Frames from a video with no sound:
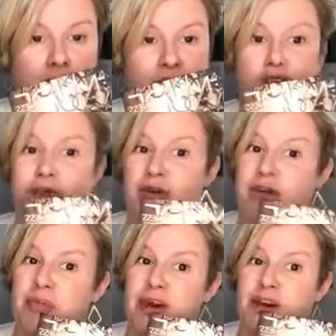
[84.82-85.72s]
So the
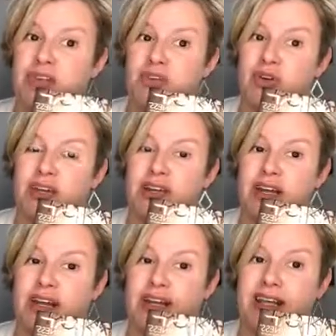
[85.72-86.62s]
beauty box, you can
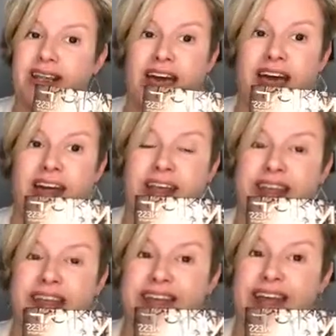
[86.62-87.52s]
get it in that, and
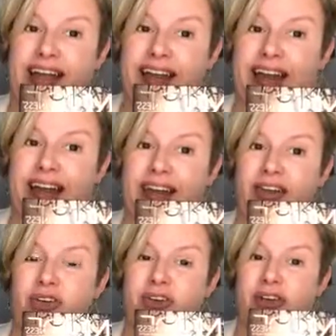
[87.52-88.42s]
that's $99, and
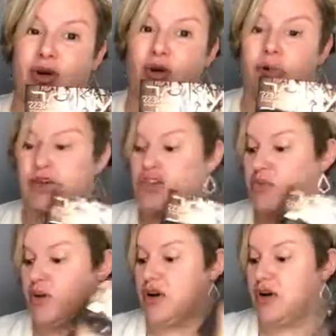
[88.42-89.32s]
you can get a whole bunch
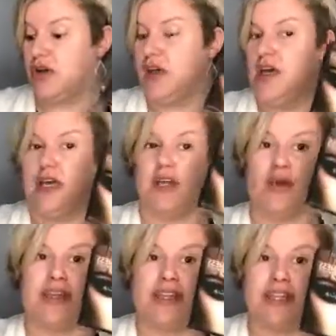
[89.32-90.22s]
more,
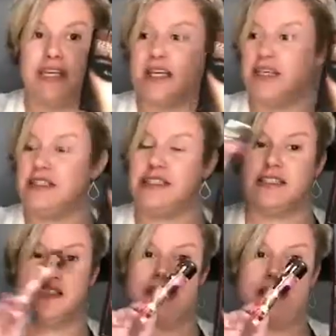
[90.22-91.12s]
including
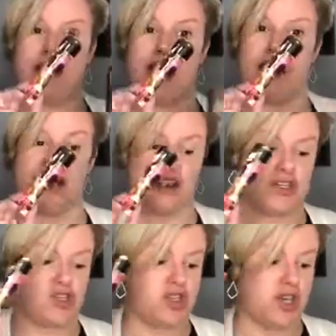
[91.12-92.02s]
this, and the
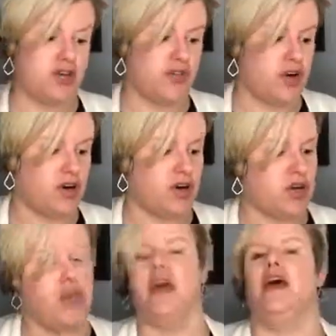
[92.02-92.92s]
shaver,
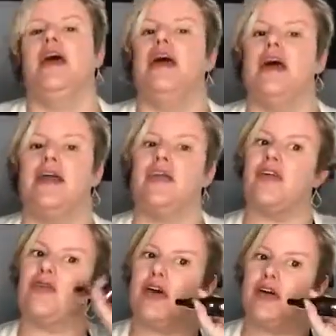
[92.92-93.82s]
and
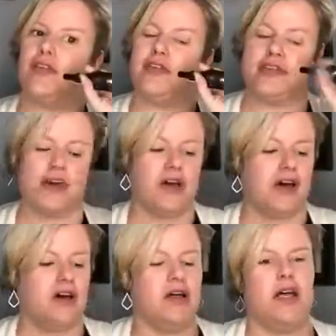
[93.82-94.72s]
the velvet
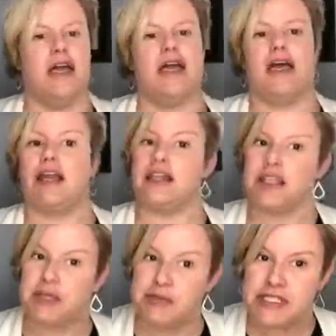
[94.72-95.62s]
veil, and a
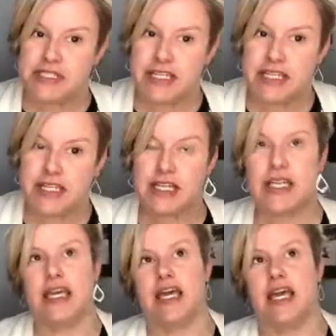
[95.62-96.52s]

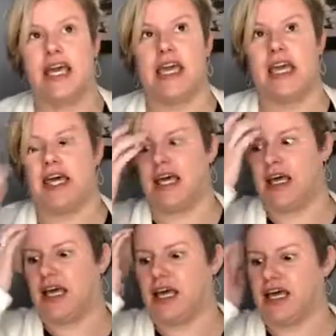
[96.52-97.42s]
lipstick,
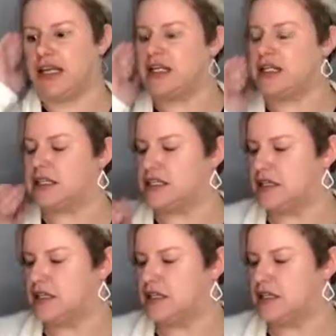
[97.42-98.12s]
and